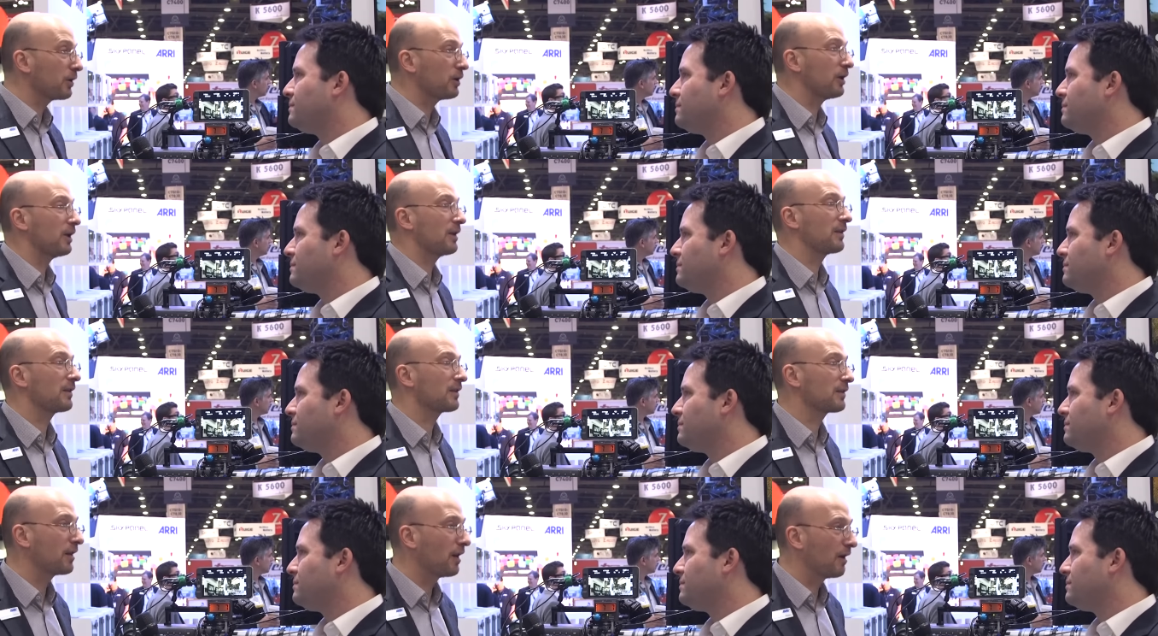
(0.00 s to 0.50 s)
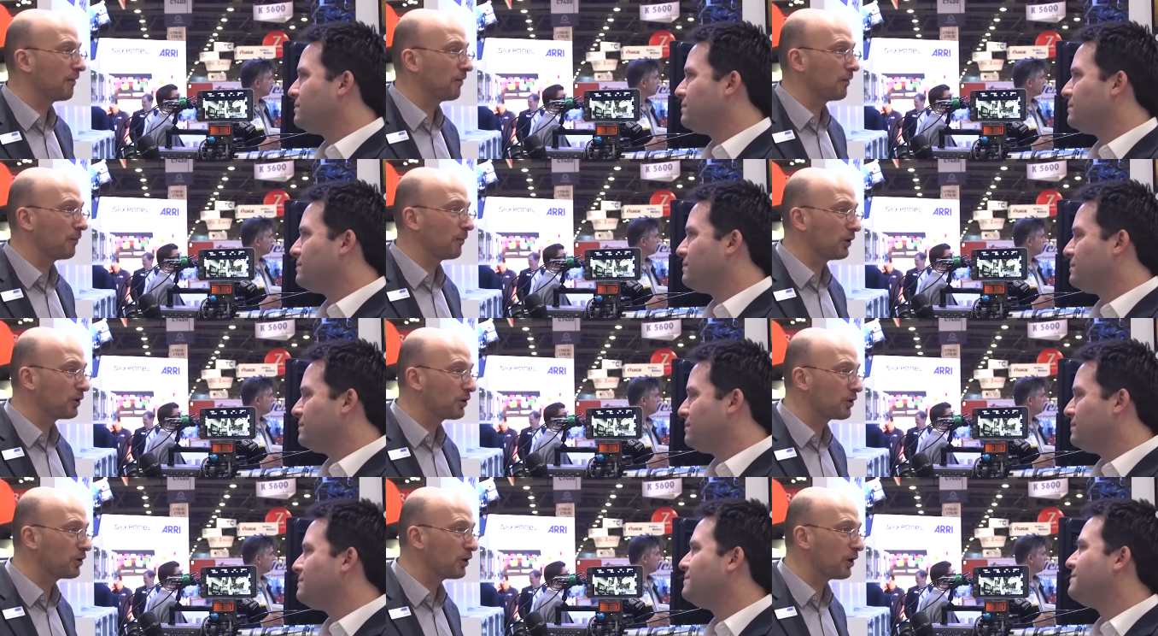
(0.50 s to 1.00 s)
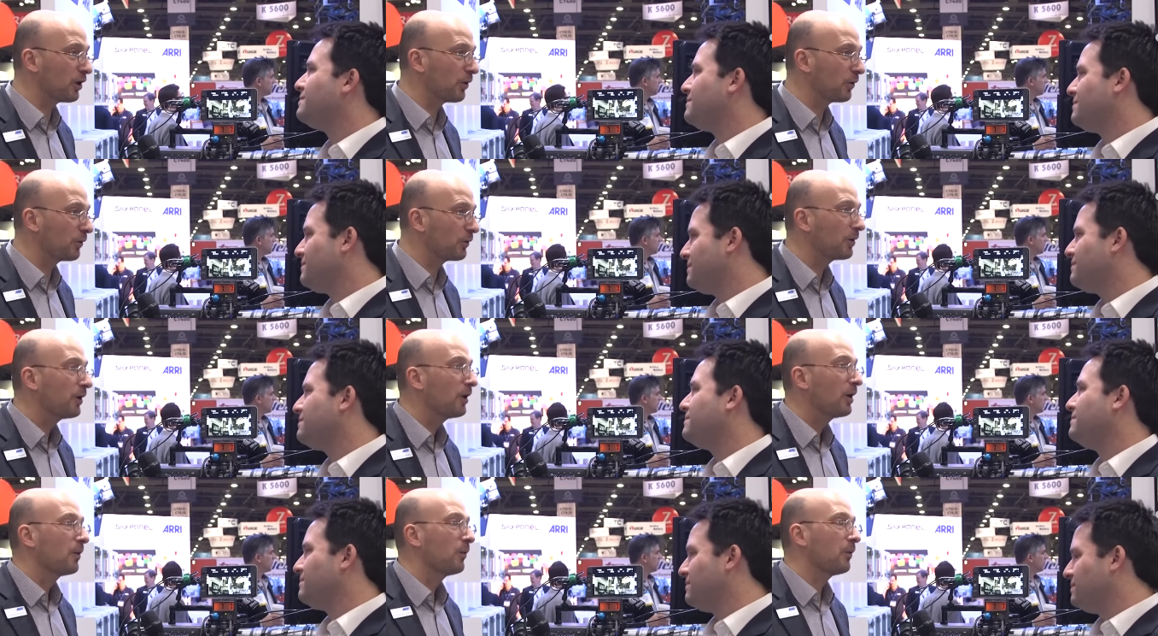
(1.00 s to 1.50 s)
Speaker 1: which lenses cover and which
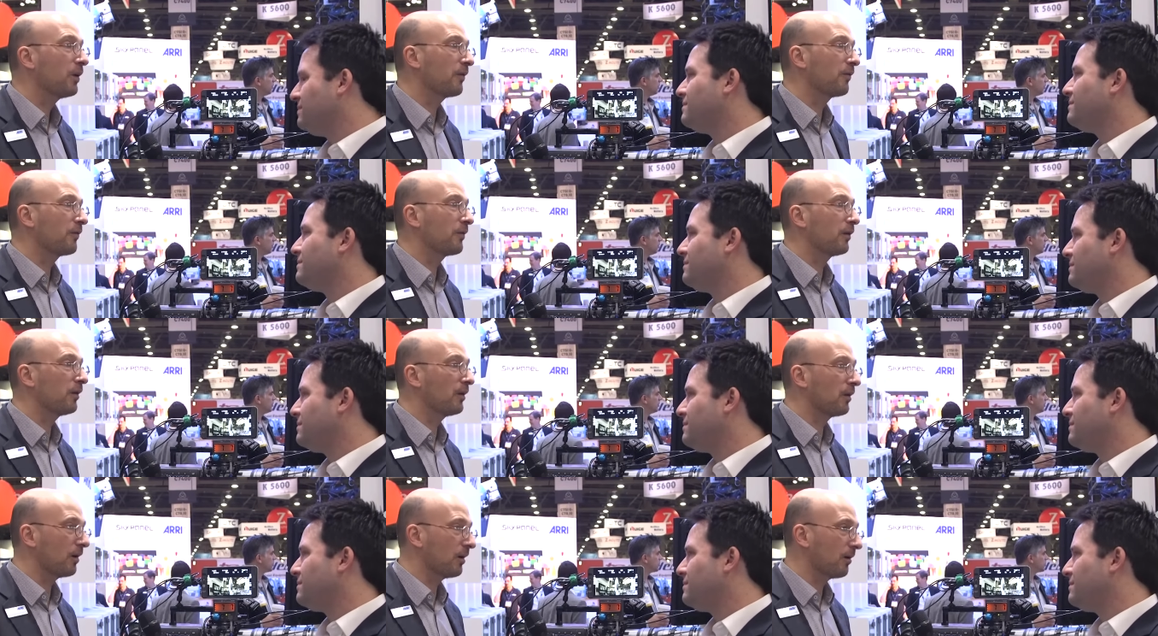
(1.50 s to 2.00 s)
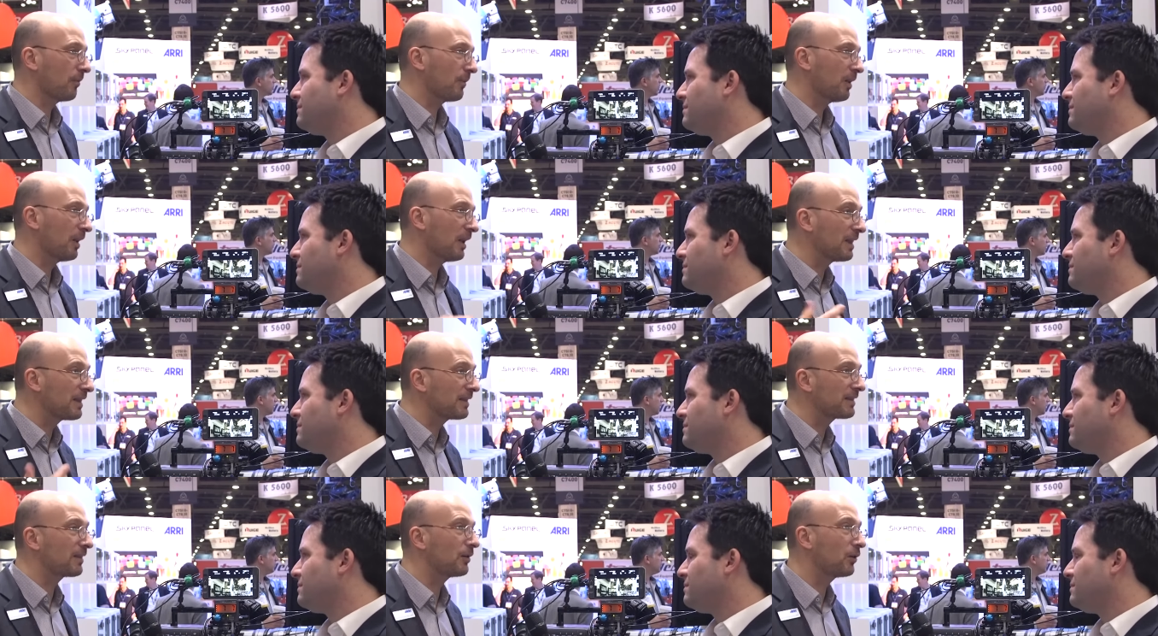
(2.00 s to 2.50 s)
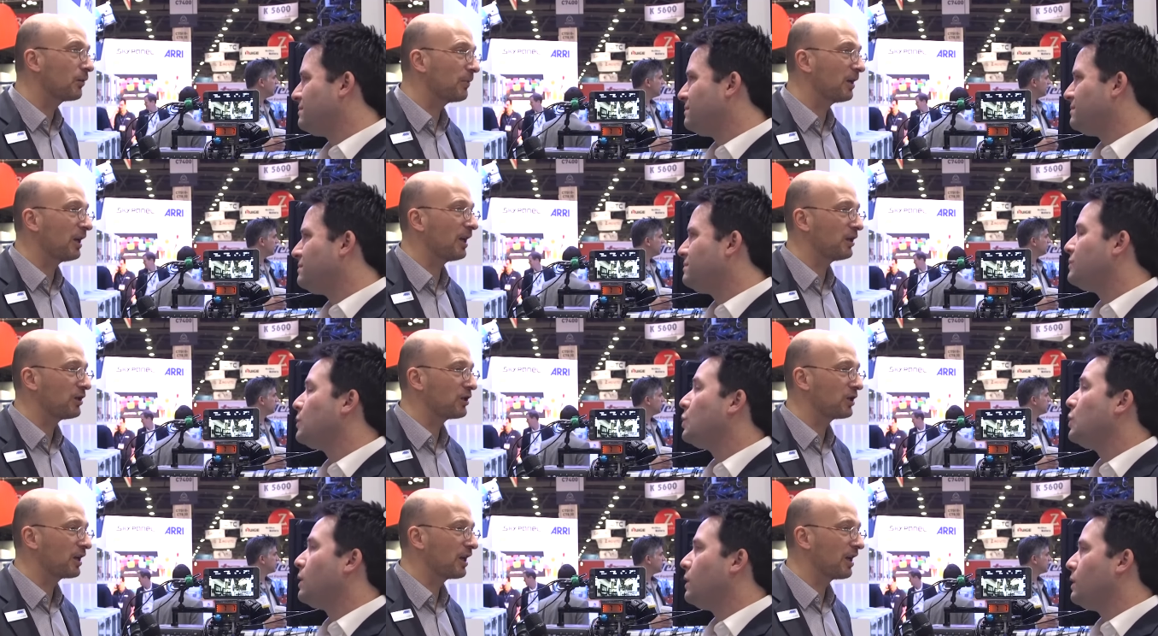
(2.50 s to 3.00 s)
don't, we have the um, lens
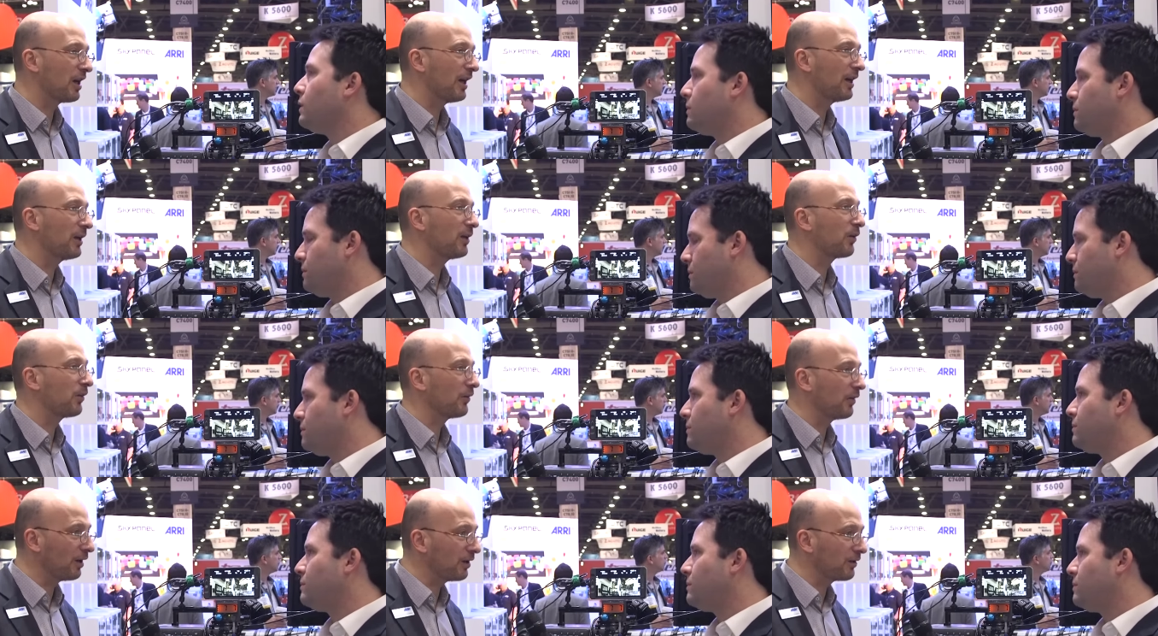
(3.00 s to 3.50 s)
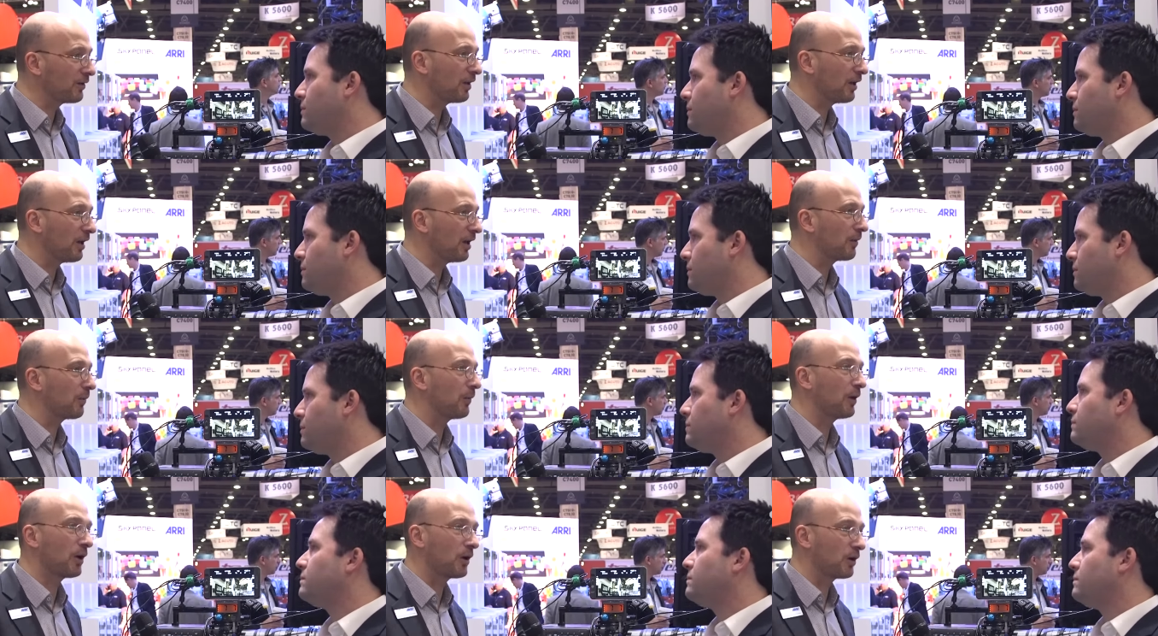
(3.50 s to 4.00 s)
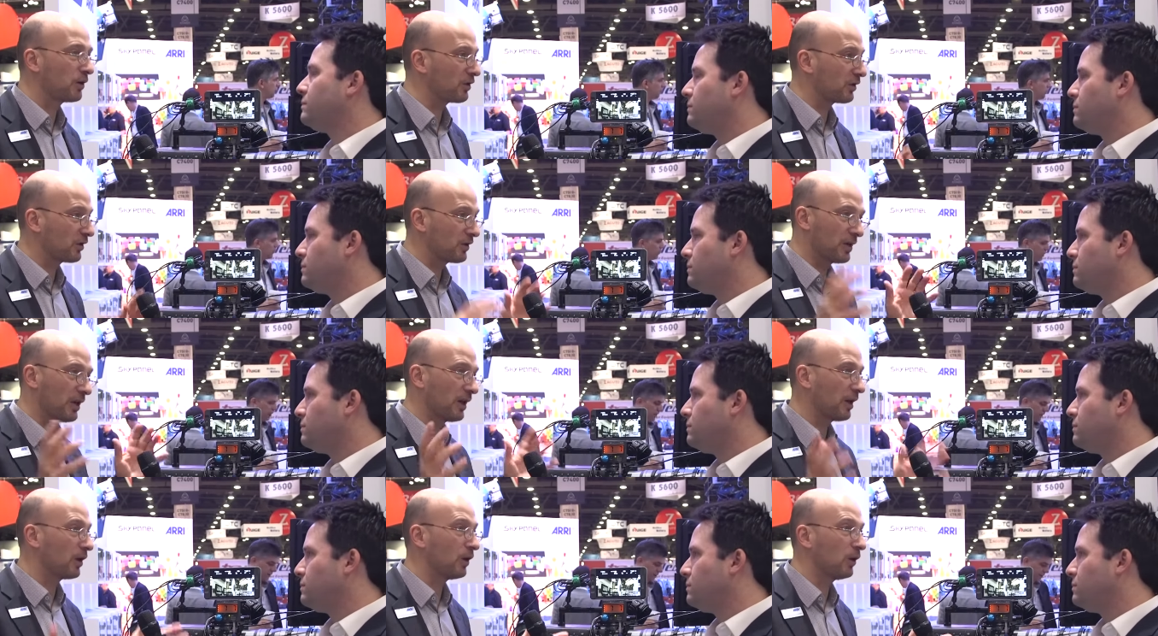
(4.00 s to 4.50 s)
illumination guide on the internet where you can
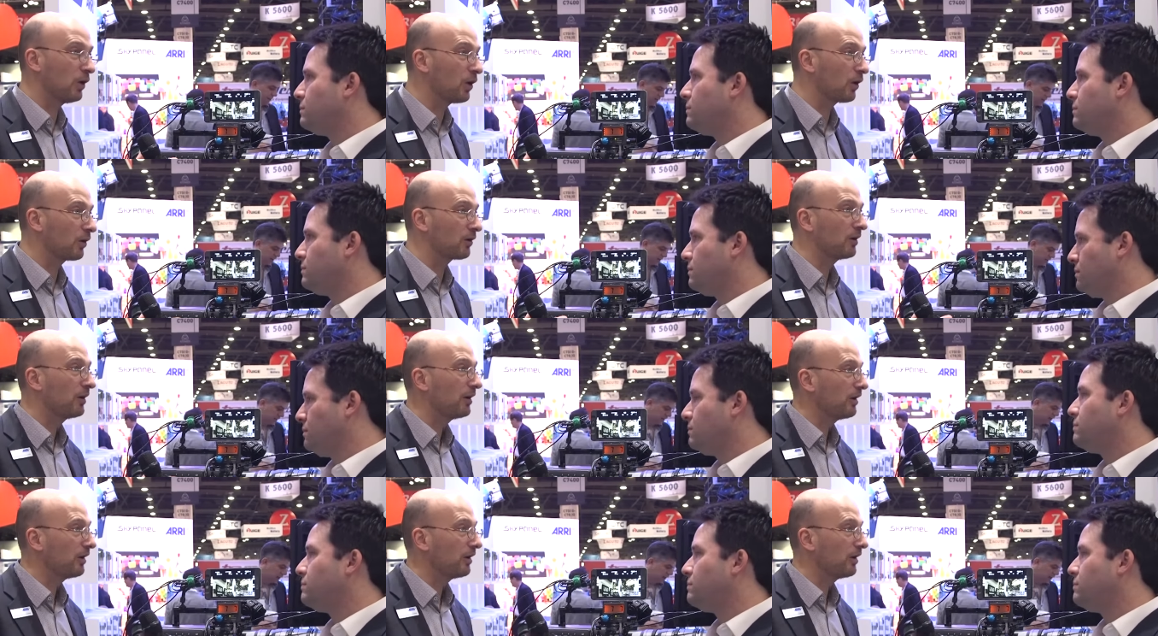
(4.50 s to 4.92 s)
just take a look.